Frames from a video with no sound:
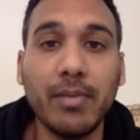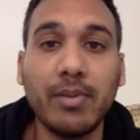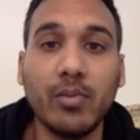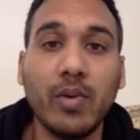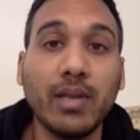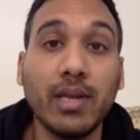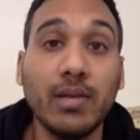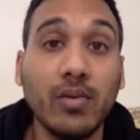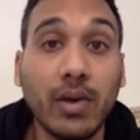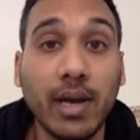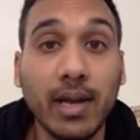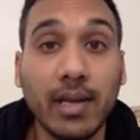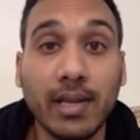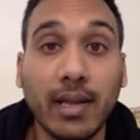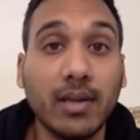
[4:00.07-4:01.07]
when they look at
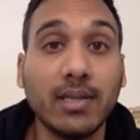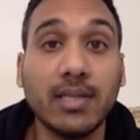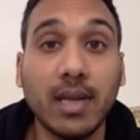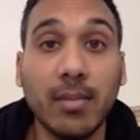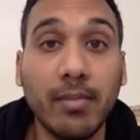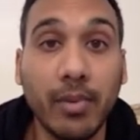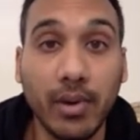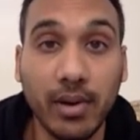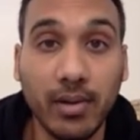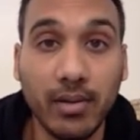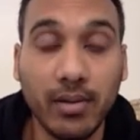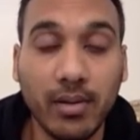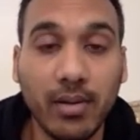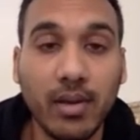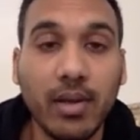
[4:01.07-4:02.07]
it, they'll jump on it.
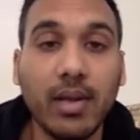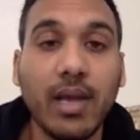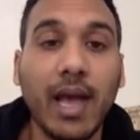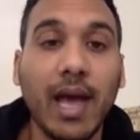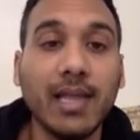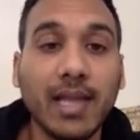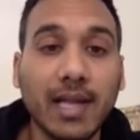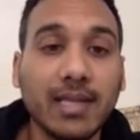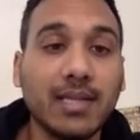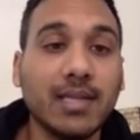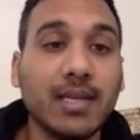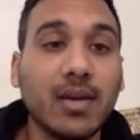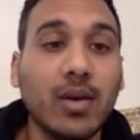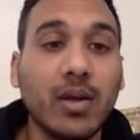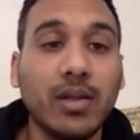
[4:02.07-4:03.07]
And that's
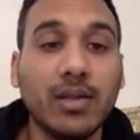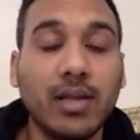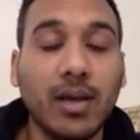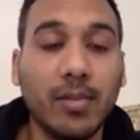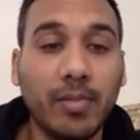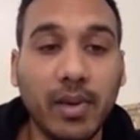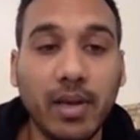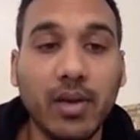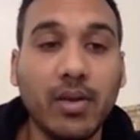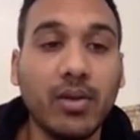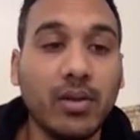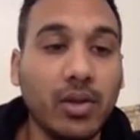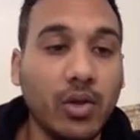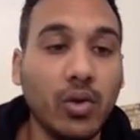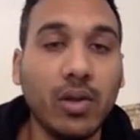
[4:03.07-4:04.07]
the
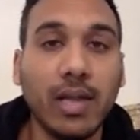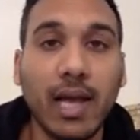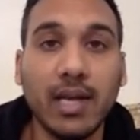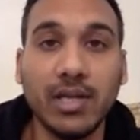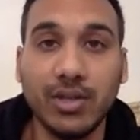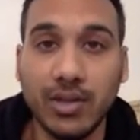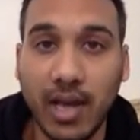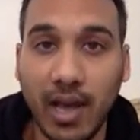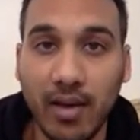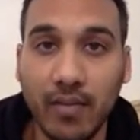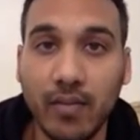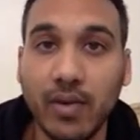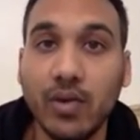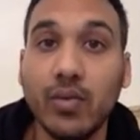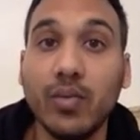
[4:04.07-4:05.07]
appeal your land should have
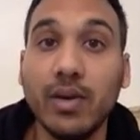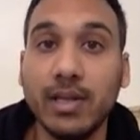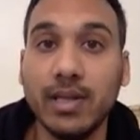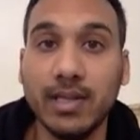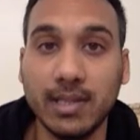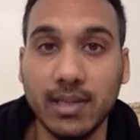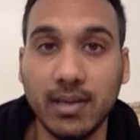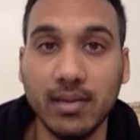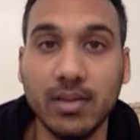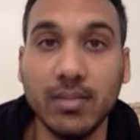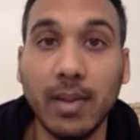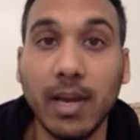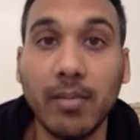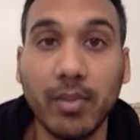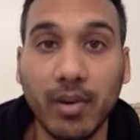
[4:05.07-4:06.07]
when you relist it to
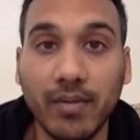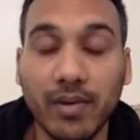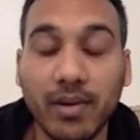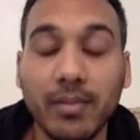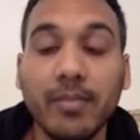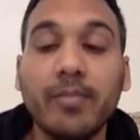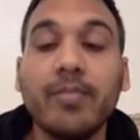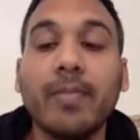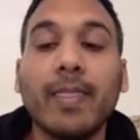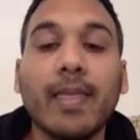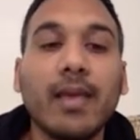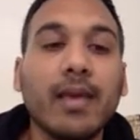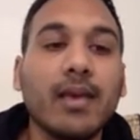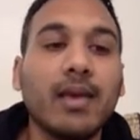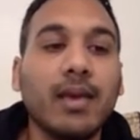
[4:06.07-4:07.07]
make profit.
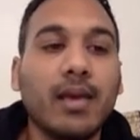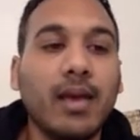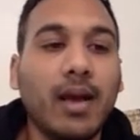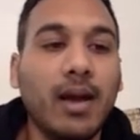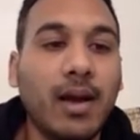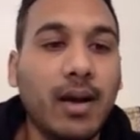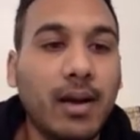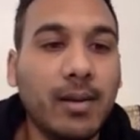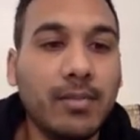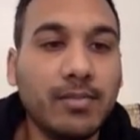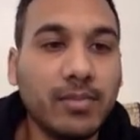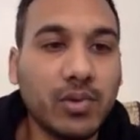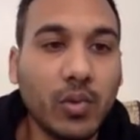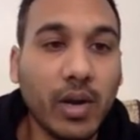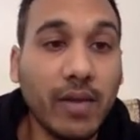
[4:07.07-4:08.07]

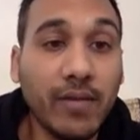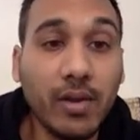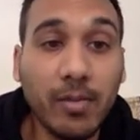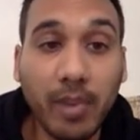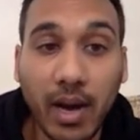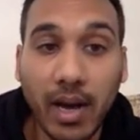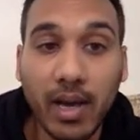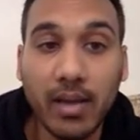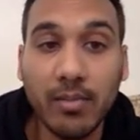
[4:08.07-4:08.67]
So whatever you buy,